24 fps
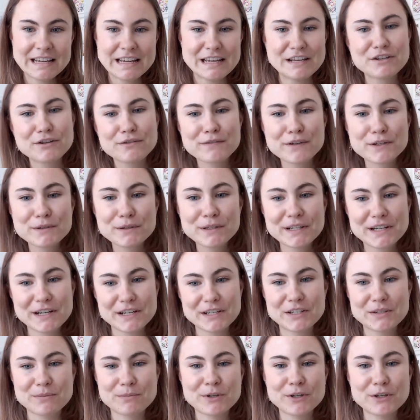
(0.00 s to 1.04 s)
Interviewing
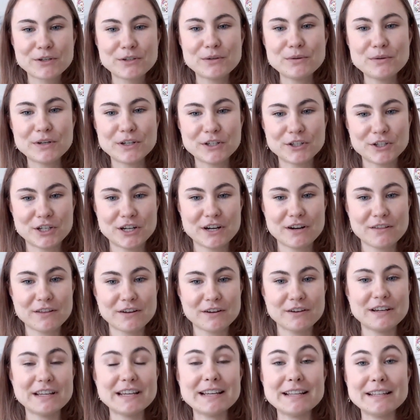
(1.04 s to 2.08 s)
customers who can share
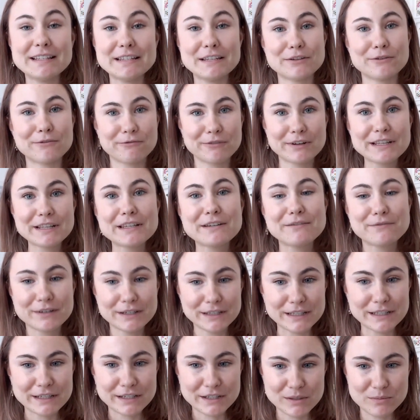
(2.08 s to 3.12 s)
their needs is a really,
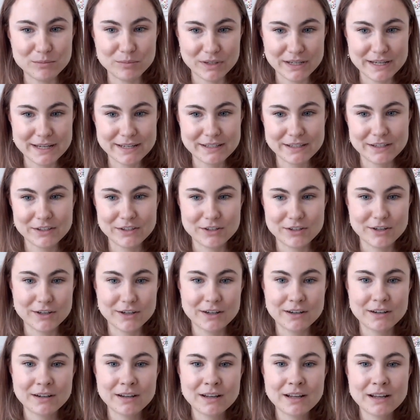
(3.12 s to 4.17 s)
really good place to
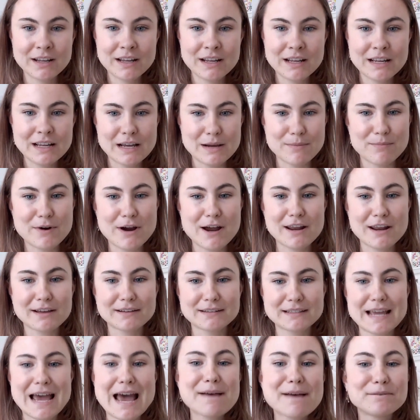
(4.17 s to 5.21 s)
start. A
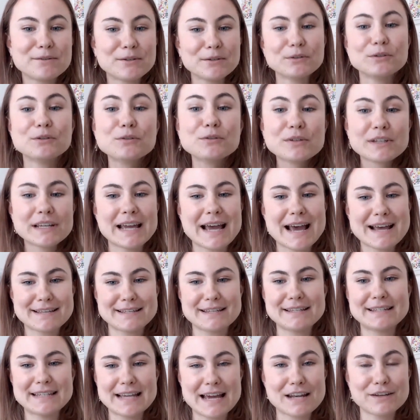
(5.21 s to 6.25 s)
product absolutely has
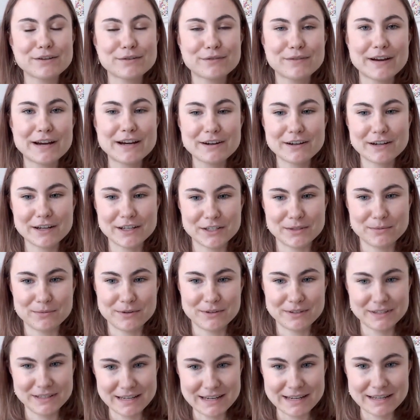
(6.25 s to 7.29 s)
to satisfy your
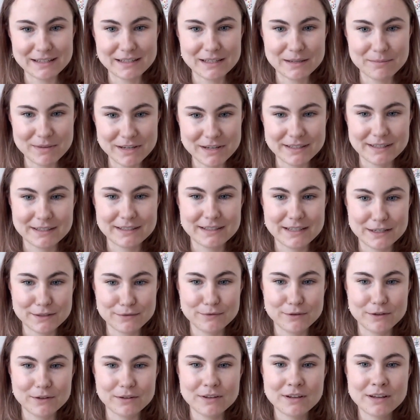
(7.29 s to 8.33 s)
customers' needs to be
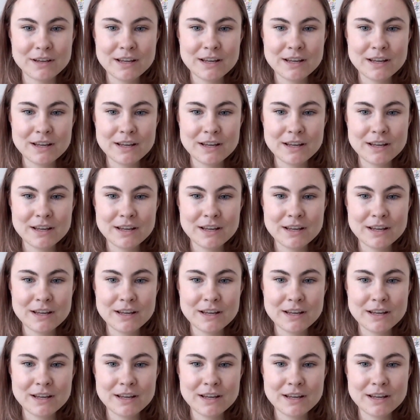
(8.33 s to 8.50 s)
successful.